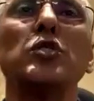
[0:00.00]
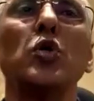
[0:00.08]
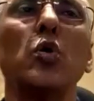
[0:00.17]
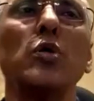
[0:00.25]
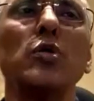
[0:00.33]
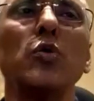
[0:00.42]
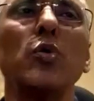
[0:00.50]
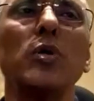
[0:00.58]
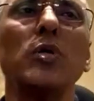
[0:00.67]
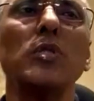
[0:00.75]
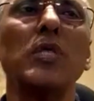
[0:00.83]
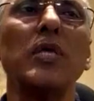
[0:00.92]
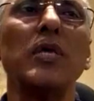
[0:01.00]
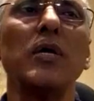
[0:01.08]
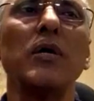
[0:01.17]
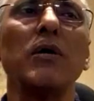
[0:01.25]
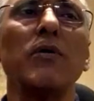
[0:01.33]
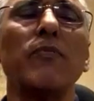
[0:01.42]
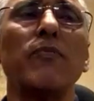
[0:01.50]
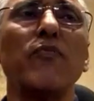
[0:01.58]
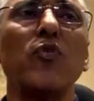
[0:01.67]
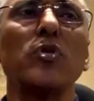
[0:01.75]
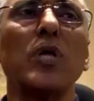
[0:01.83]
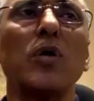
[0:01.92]
So, you know, the
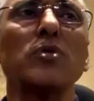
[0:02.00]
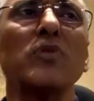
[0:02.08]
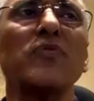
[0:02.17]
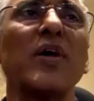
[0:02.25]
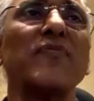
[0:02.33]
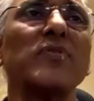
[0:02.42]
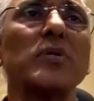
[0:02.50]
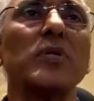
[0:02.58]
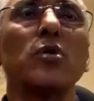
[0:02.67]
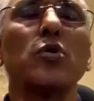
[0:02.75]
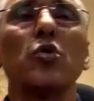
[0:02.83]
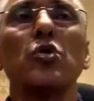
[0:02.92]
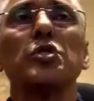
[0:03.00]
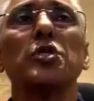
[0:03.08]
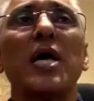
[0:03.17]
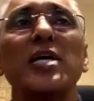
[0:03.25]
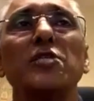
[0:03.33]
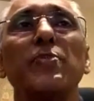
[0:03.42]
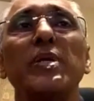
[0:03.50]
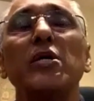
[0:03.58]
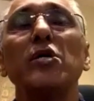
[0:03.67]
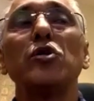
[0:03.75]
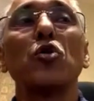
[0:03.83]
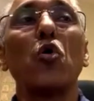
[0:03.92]
4,500 crores has
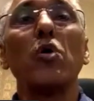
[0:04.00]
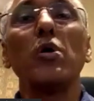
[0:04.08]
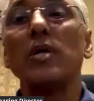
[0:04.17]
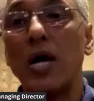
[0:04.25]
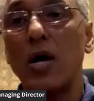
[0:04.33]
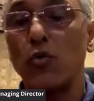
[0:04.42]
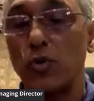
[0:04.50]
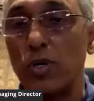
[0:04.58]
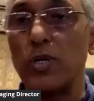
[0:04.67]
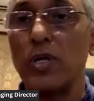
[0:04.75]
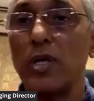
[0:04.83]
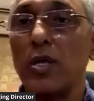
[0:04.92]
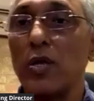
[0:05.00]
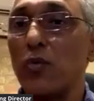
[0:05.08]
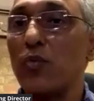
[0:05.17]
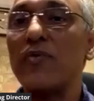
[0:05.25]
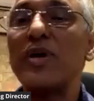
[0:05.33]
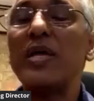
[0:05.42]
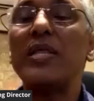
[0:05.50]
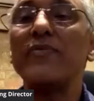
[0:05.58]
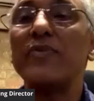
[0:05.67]
been drawn down. We are very,